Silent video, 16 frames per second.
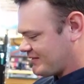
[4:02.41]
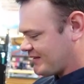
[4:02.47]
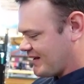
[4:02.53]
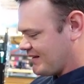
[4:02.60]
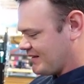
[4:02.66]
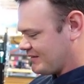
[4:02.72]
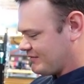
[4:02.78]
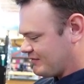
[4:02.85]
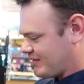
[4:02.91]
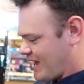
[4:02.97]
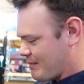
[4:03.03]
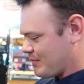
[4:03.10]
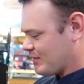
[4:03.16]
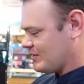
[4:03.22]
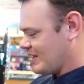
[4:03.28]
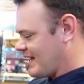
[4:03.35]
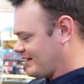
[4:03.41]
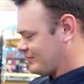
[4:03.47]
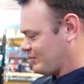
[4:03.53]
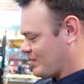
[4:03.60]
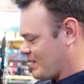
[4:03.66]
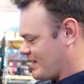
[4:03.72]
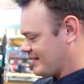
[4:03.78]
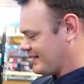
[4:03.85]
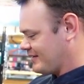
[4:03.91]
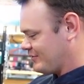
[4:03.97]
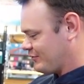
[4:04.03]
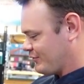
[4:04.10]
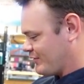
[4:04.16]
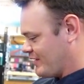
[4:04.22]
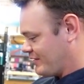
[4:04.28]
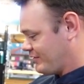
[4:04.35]
solid fiberglass rod
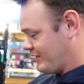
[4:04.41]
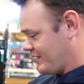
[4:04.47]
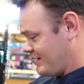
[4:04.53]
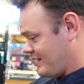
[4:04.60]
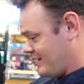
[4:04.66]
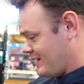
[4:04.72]
construction.